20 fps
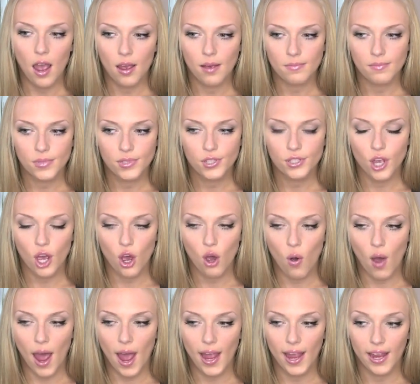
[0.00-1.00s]
Um,
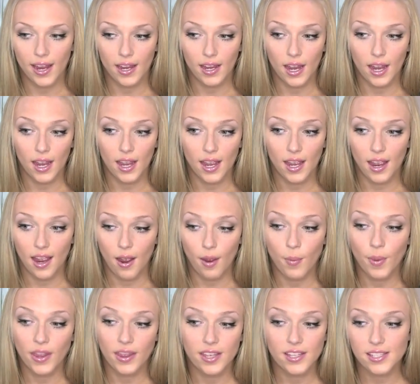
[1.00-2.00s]
so I,
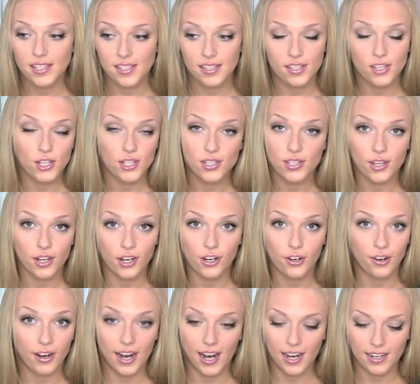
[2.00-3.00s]
I mean, this is just a
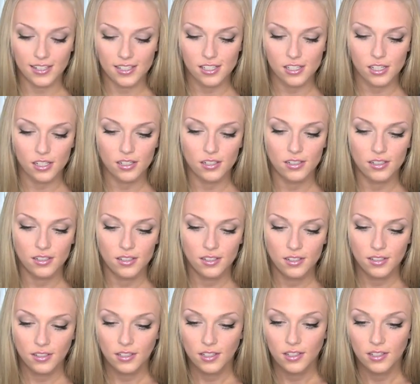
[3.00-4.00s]
great
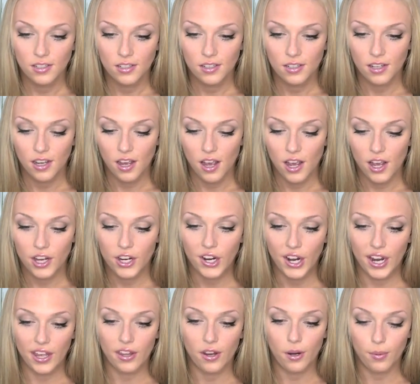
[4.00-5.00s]
a
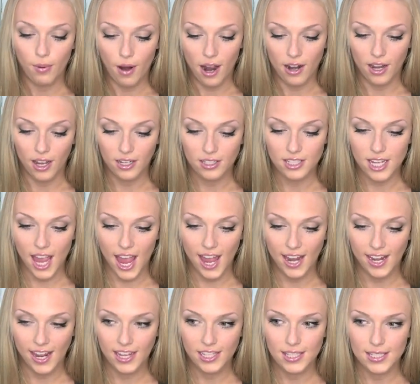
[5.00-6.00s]
great little product.
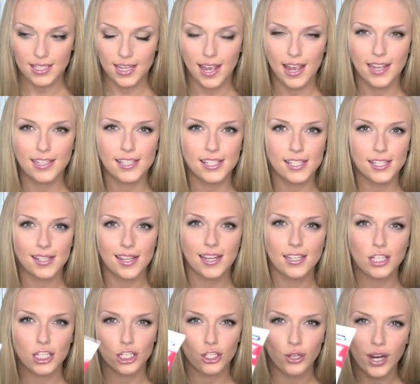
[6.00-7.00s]
And it's, it's,
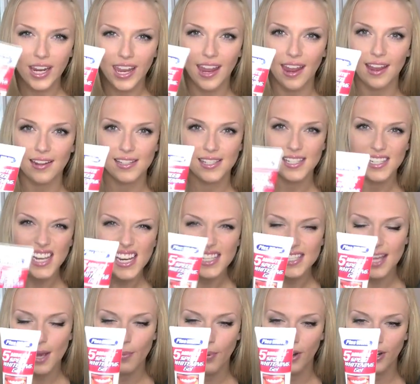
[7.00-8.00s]
it's tricky. It
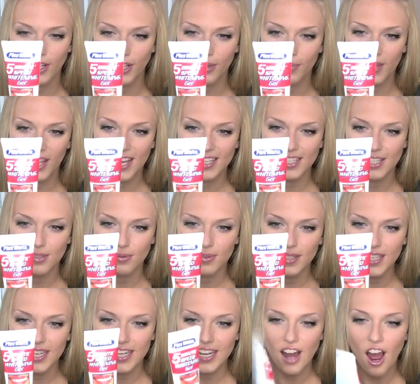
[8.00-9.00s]
sneaks up on you because it's
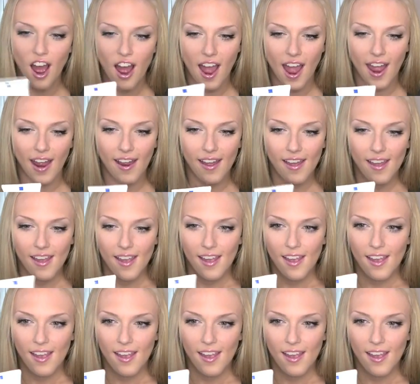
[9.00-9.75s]
really not